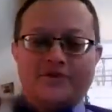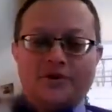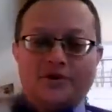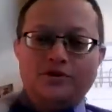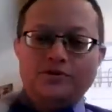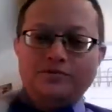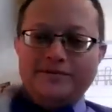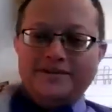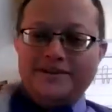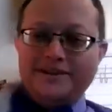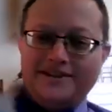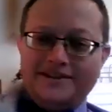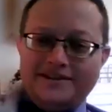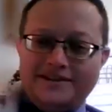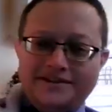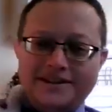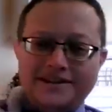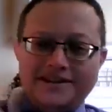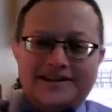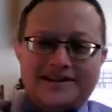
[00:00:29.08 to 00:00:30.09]
Oh,
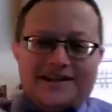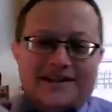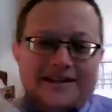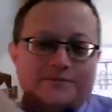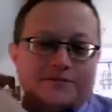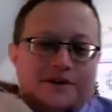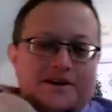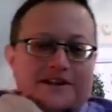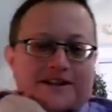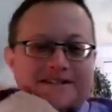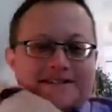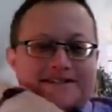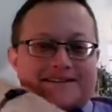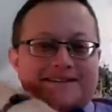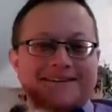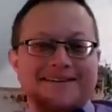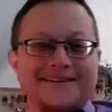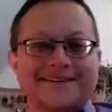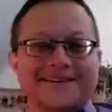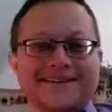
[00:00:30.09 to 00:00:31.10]
look at the camera, Oz.
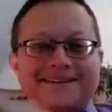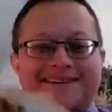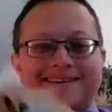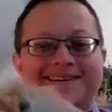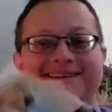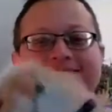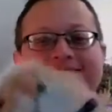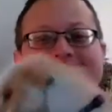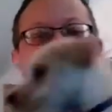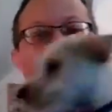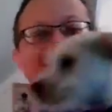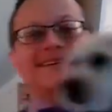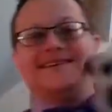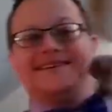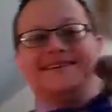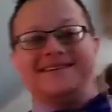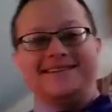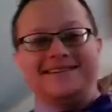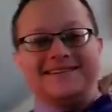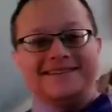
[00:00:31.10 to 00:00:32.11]

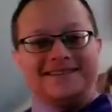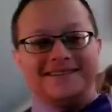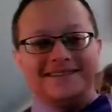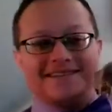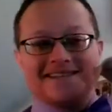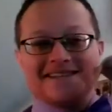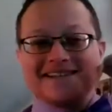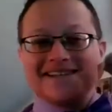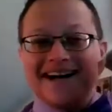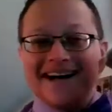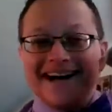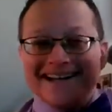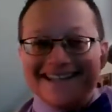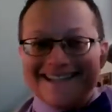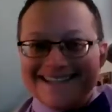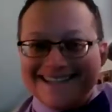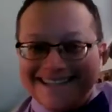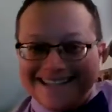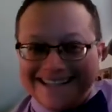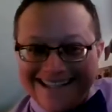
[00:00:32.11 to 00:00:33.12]
This is
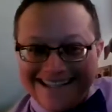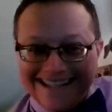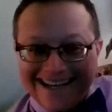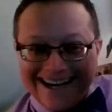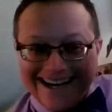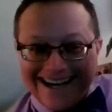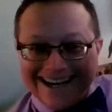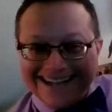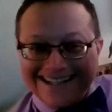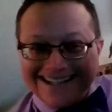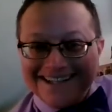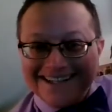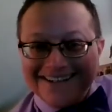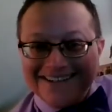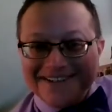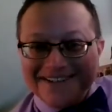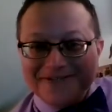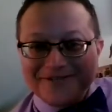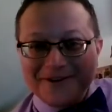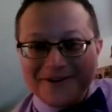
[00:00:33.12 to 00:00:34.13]
Ozzy. I know
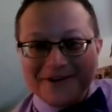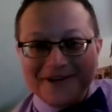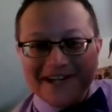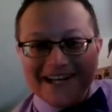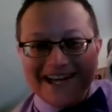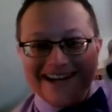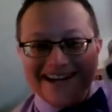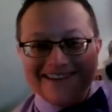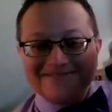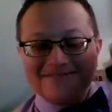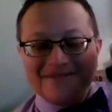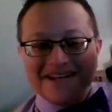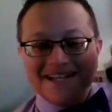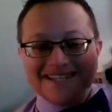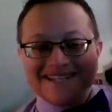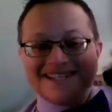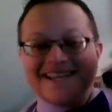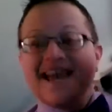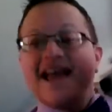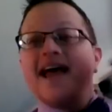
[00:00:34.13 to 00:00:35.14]
he's 4.5
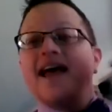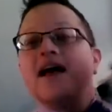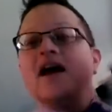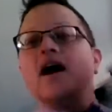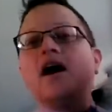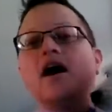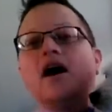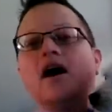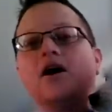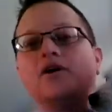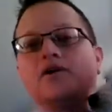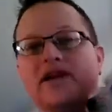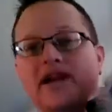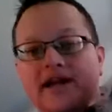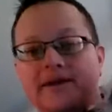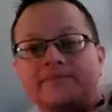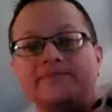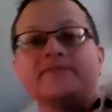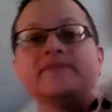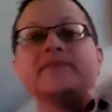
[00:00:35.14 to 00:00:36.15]
months. Okay,
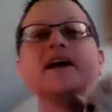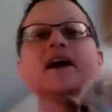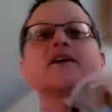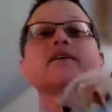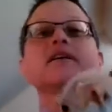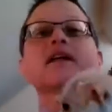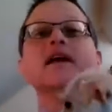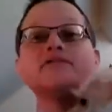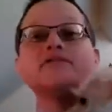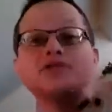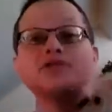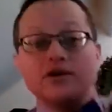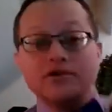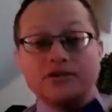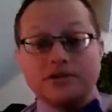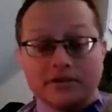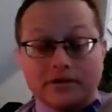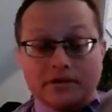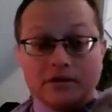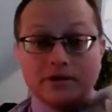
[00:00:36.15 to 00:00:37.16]
now that I've showed
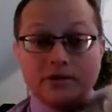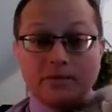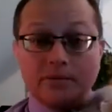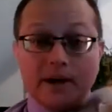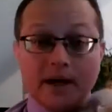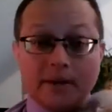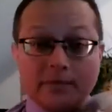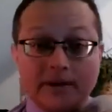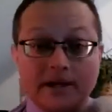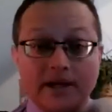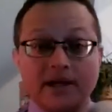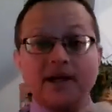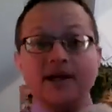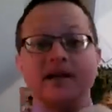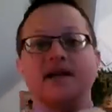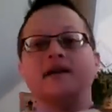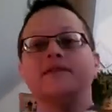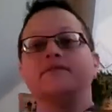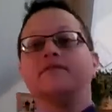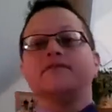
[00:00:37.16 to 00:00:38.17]
you the new puppy,
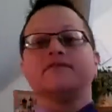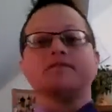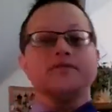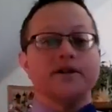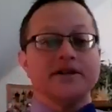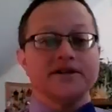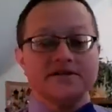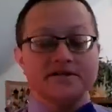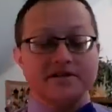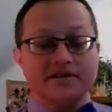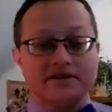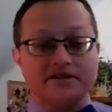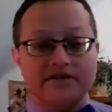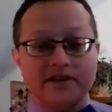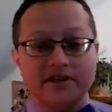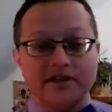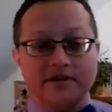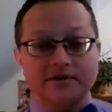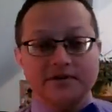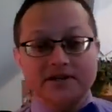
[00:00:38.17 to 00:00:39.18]
even if the rest of this
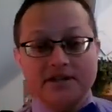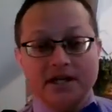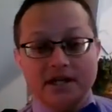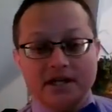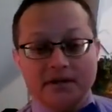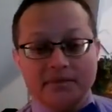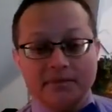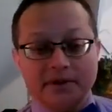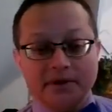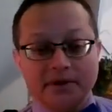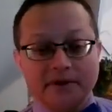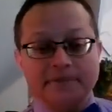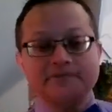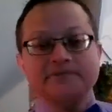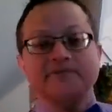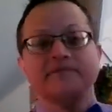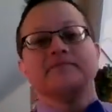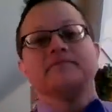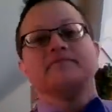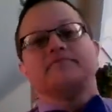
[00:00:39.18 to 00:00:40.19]
video is terrible,
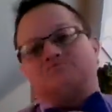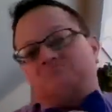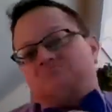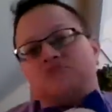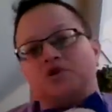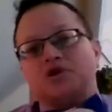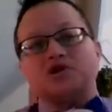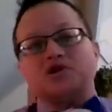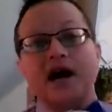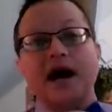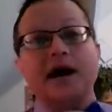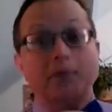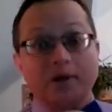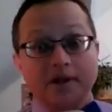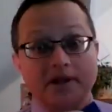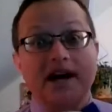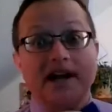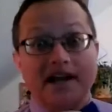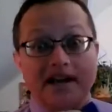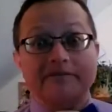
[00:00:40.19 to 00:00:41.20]
your time will
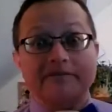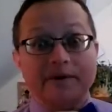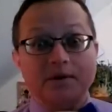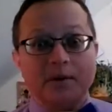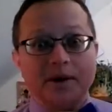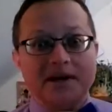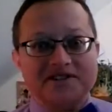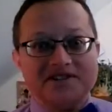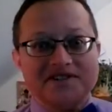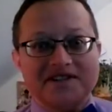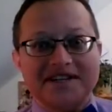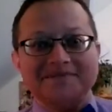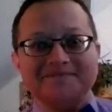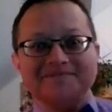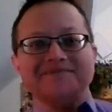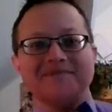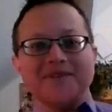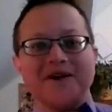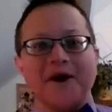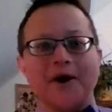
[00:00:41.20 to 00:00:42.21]
not have been wasted.
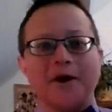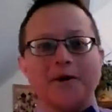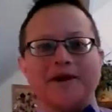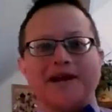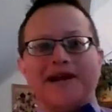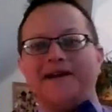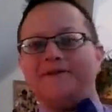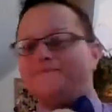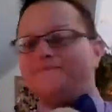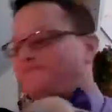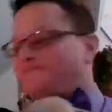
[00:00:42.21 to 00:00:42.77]
Okay.